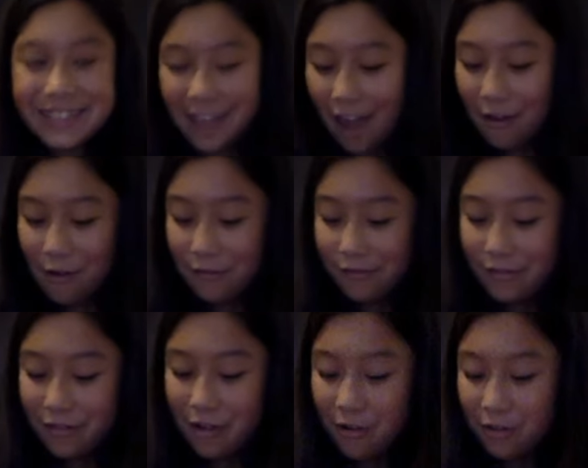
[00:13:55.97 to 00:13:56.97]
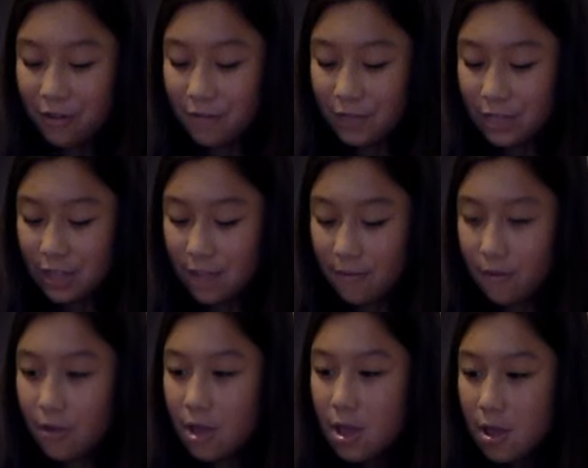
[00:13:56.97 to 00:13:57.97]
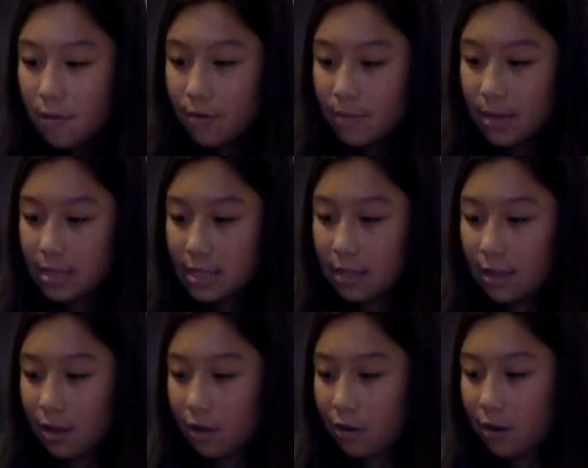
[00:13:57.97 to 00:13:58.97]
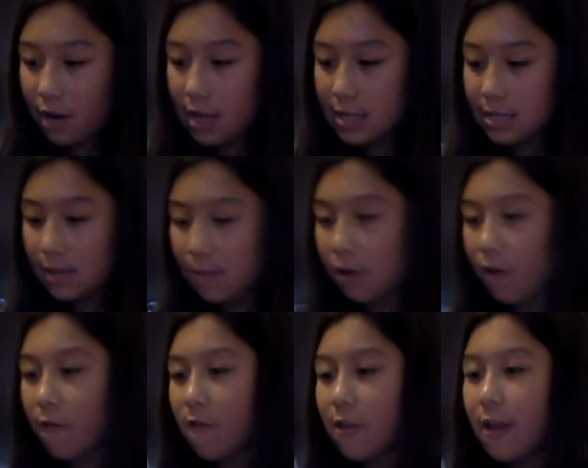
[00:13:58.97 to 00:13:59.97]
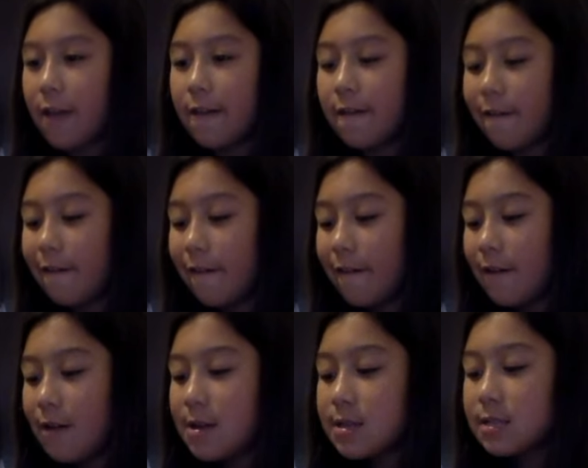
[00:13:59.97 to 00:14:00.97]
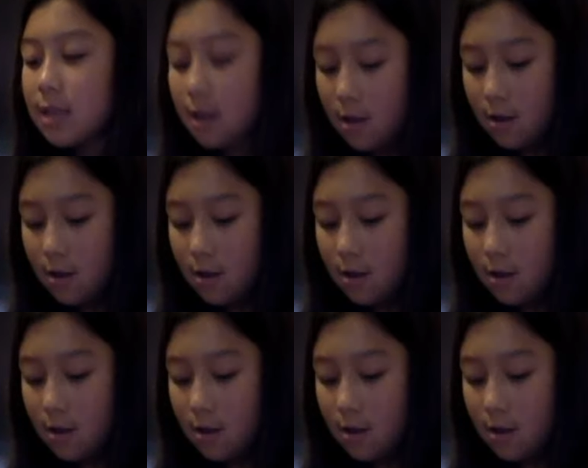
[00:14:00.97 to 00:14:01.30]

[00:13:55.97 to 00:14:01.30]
Got all over the table. You mix it like a crazy person. So